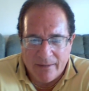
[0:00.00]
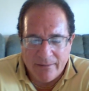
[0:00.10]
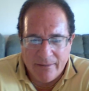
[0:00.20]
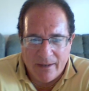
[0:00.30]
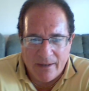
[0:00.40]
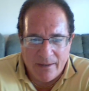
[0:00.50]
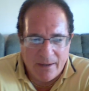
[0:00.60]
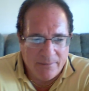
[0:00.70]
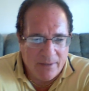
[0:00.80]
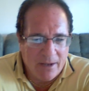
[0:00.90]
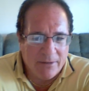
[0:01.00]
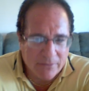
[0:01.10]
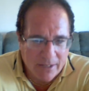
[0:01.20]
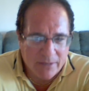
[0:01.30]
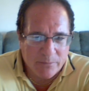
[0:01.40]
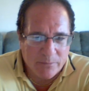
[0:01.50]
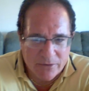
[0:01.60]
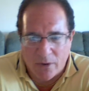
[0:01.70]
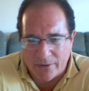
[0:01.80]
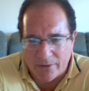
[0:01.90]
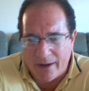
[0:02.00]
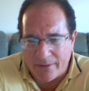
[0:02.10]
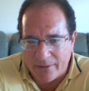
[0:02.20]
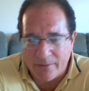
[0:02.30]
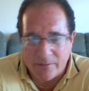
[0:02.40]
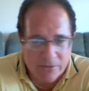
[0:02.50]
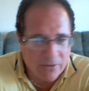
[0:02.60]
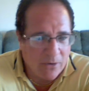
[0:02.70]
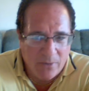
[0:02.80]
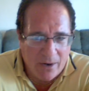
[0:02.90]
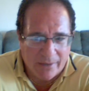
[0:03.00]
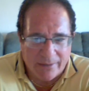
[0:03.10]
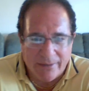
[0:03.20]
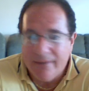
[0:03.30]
Yeah, I, I mean, I know Teddy Bridgewater got hurt. So what?